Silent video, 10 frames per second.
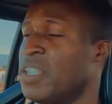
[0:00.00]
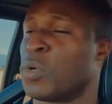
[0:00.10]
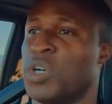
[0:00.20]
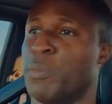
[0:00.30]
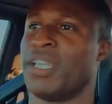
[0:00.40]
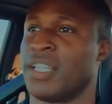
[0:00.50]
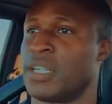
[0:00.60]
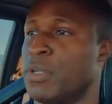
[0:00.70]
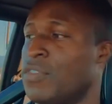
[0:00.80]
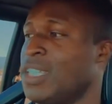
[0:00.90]
There will be a
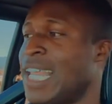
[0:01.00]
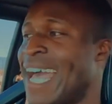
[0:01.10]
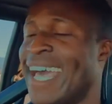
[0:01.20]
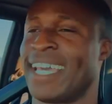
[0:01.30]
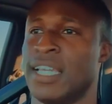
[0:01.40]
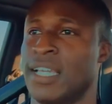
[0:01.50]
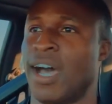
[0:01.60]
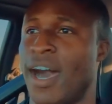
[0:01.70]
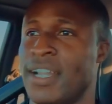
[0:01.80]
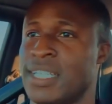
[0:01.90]
little bit of a lag.
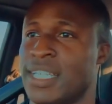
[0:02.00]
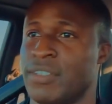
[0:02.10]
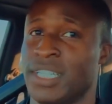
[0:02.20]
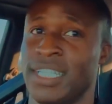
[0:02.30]
Honestly, you